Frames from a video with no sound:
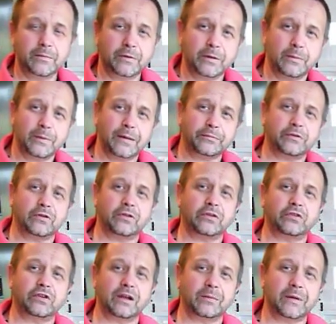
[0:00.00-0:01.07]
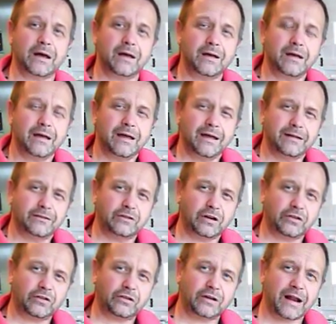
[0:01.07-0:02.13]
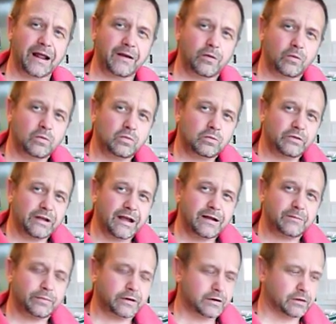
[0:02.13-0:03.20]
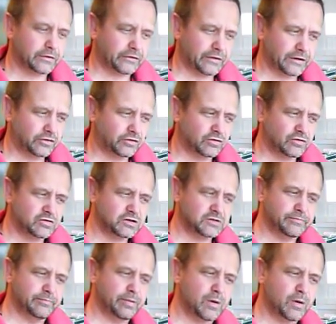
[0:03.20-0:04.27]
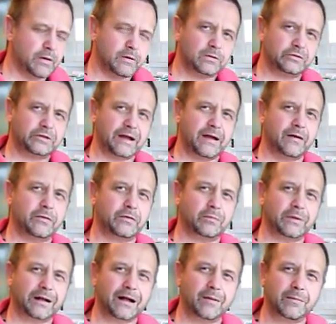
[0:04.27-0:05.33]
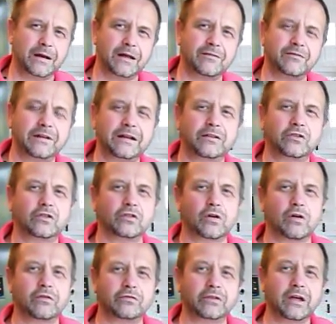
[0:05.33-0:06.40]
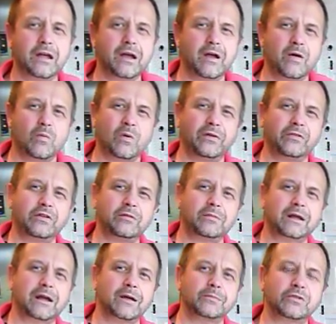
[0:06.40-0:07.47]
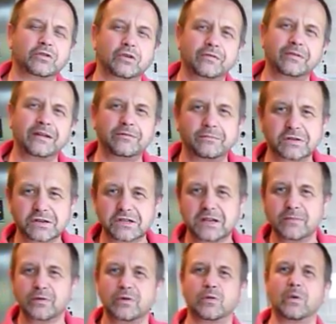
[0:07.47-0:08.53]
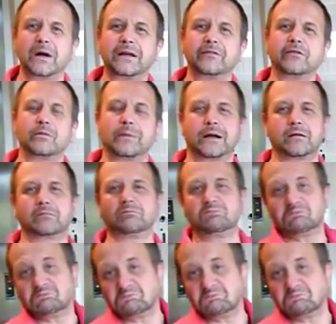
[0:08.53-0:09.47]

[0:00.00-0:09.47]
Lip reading: bring them up to the simmer. Just let all the apricots, they should just boil down and become lovely and soft. Once they become soft, leave them to simmer away for about